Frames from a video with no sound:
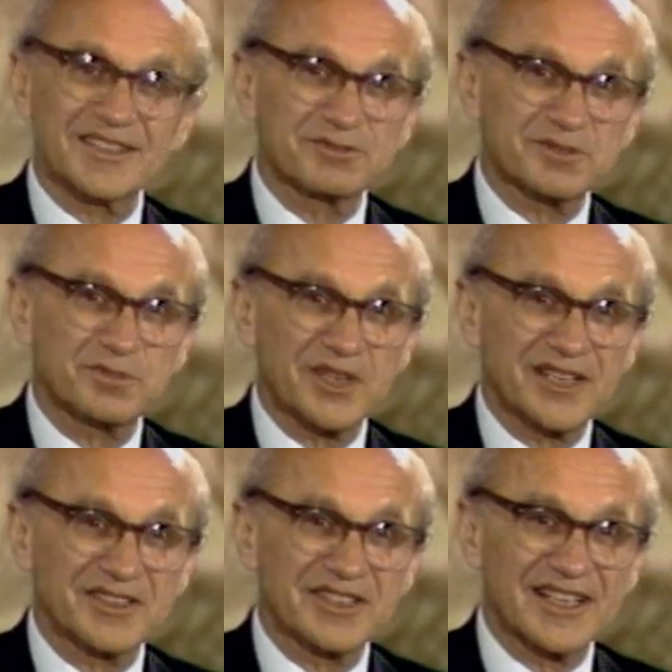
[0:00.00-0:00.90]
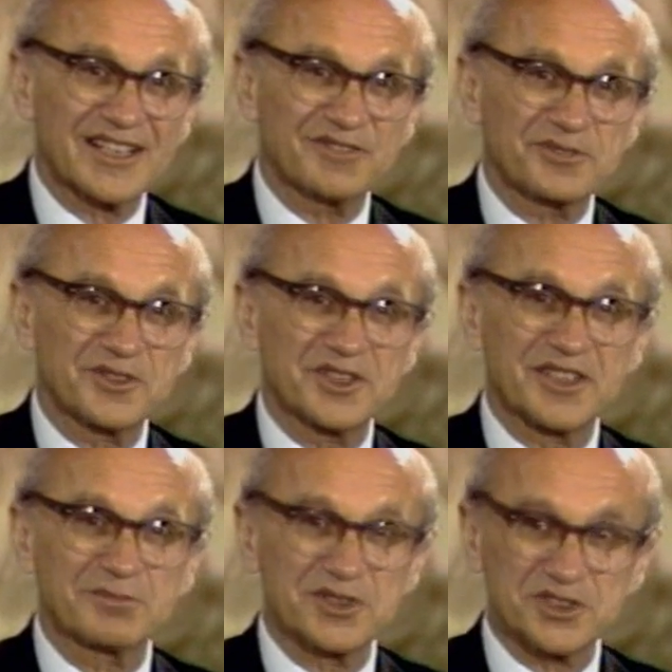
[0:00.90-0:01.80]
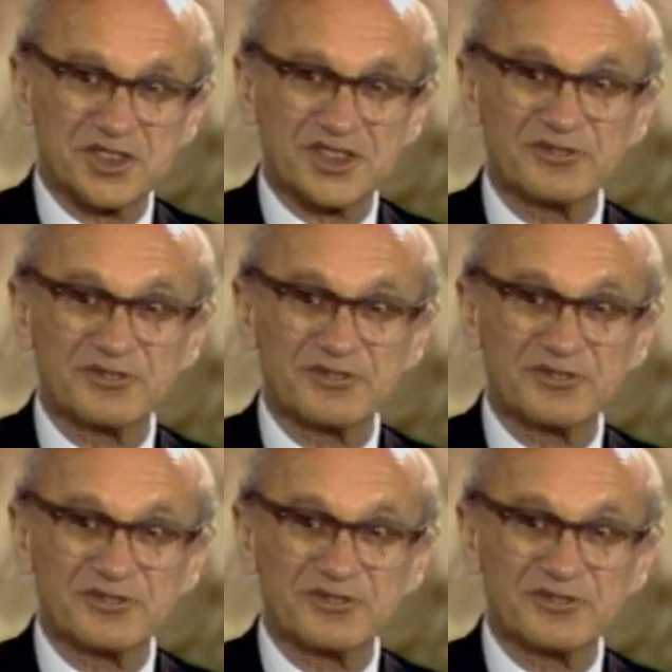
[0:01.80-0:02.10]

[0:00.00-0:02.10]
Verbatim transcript: that was put out in California and Michigan